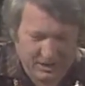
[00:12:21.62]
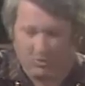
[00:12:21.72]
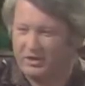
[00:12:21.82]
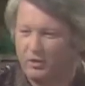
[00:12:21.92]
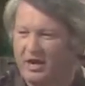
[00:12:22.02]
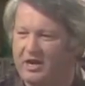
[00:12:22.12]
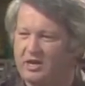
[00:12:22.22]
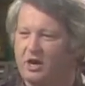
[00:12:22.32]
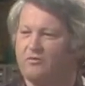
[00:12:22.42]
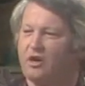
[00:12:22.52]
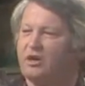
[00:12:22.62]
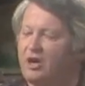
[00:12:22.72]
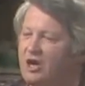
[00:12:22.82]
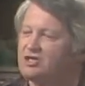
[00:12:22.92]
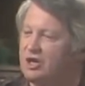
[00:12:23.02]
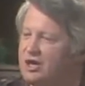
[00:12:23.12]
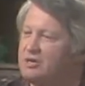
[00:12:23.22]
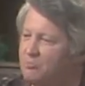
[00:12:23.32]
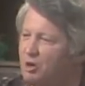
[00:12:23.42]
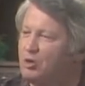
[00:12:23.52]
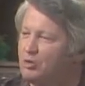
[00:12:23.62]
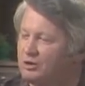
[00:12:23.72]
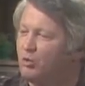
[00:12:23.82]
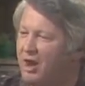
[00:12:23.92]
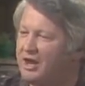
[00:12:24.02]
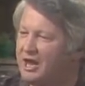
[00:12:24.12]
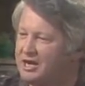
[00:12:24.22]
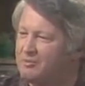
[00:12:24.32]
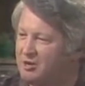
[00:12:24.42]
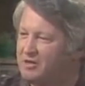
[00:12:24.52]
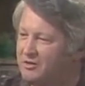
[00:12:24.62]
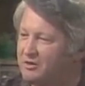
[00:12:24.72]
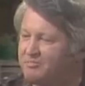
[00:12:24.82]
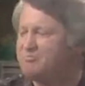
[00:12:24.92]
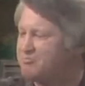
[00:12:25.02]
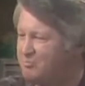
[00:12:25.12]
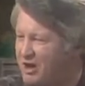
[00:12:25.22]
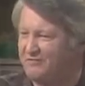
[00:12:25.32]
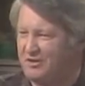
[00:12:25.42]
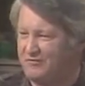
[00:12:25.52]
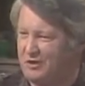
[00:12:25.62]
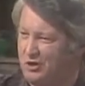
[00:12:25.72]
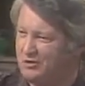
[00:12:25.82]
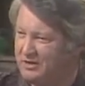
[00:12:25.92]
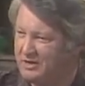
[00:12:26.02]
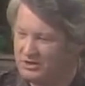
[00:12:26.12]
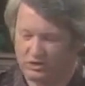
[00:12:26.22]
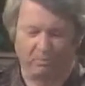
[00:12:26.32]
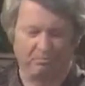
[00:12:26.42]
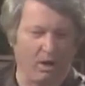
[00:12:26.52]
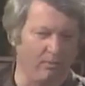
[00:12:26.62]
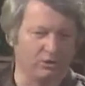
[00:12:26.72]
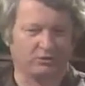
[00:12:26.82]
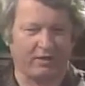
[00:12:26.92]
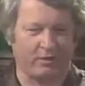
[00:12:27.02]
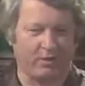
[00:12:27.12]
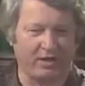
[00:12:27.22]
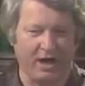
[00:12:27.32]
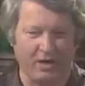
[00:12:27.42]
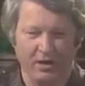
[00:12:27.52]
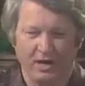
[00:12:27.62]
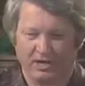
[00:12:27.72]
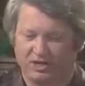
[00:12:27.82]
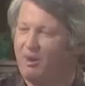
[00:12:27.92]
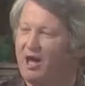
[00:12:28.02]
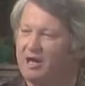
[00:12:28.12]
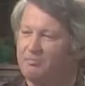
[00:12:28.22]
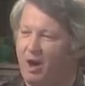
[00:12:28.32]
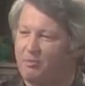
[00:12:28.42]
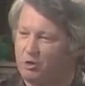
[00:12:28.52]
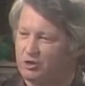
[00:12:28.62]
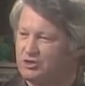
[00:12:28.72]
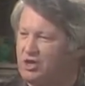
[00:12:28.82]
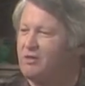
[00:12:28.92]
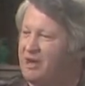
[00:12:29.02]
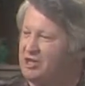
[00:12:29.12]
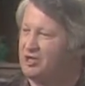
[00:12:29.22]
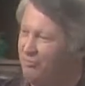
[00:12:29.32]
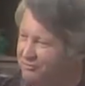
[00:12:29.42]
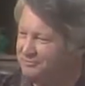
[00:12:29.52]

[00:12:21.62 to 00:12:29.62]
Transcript: when you're ready, I've got a nice, clean, blue little 180B that'd be perfect for you. It's got baubles round the window and smiling Pope cushions on the back shelf.